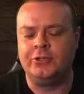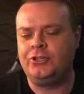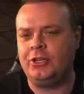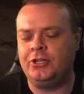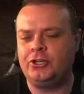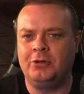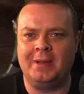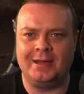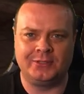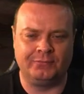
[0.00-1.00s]
you, sh you
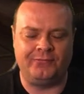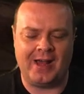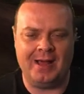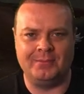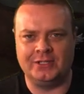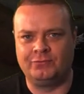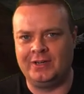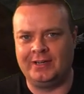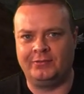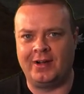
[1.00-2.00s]
shouldn't be able to farm this
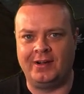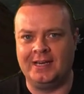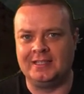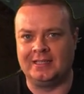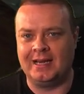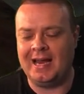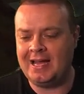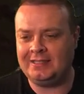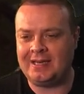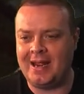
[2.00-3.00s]
very easily. And
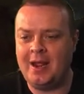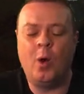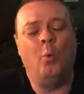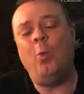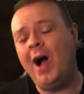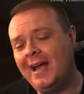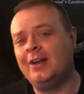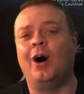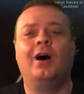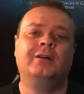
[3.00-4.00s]
I say, why
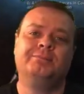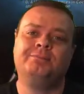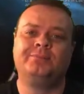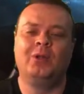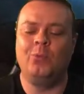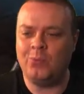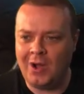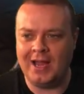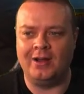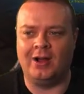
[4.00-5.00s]
not?
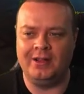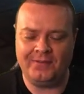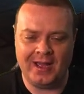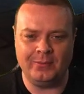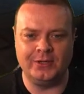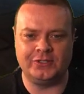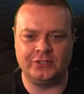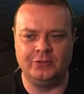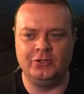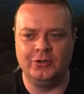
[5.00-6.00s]
Why not? If I want
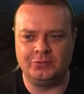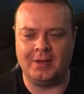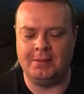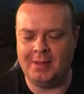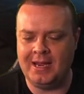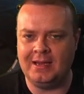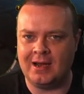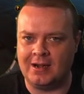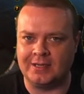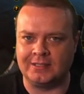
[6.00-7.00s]
to use my main
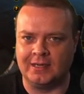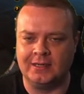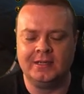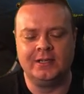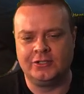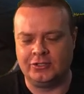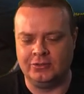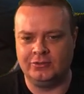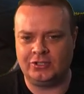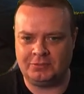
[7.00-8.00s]
character
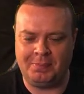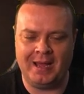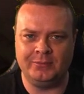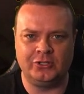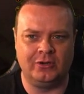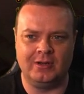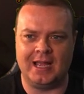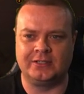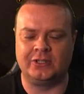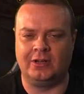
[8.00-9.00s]
to spam
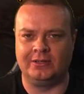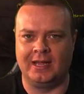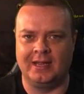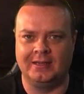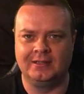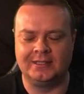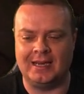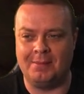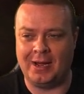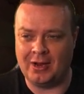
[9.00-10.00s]
Torghast all day to
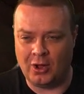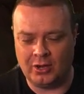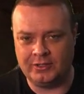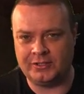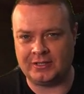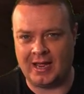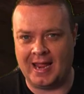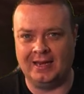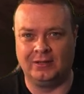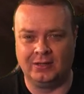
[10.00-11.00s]
get my alt
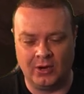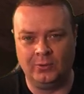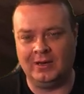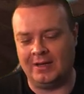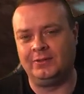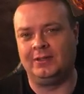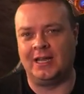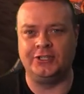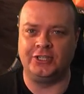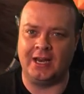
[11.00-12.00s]
a low-level
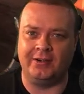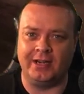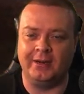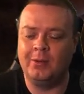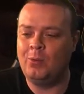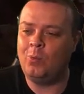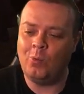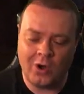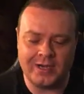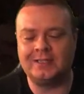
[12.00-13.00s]
legendary.
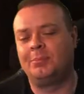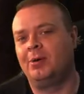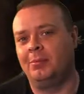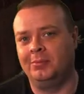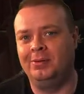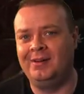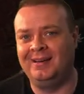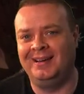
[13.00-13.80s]
What is the problem?